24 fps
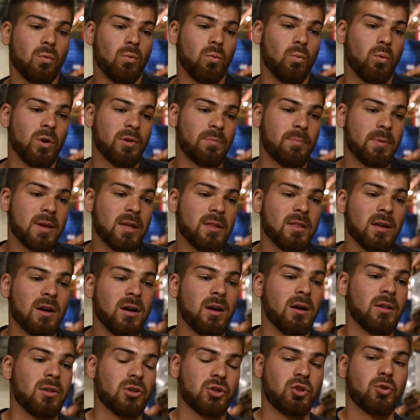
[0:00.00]
with
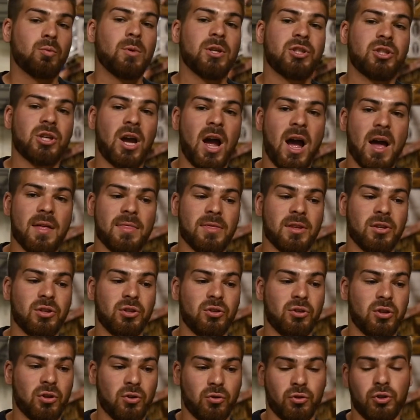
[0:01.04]
the switch on
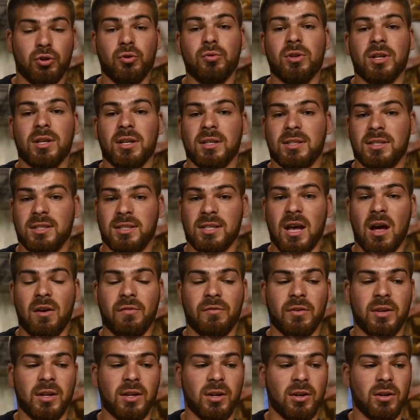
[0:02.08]
the unit
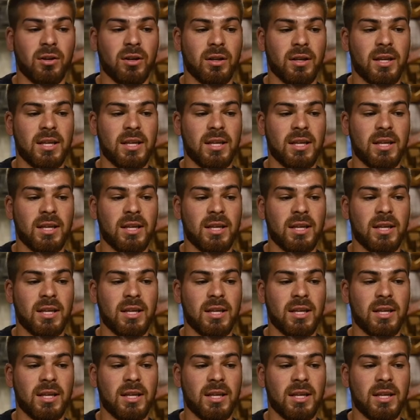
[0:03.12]
itself here,